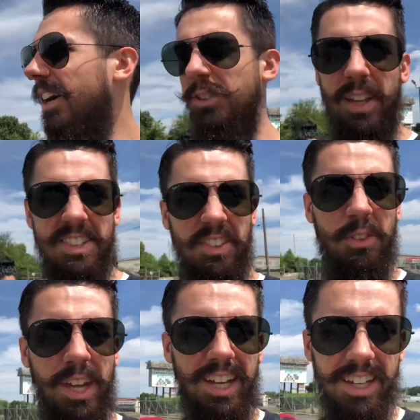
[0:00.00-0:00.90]
so that's a
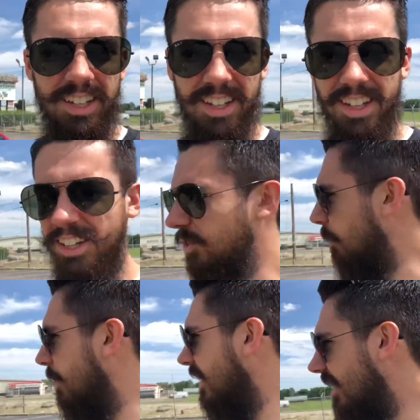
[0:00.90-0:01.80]
thing.
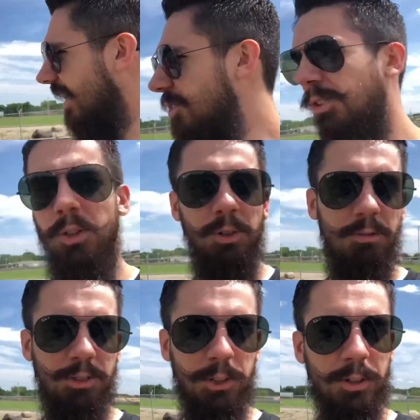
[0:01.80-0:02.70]
So I might cut to
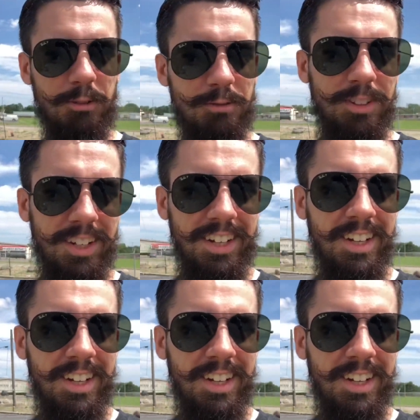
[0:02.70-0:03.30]
a few of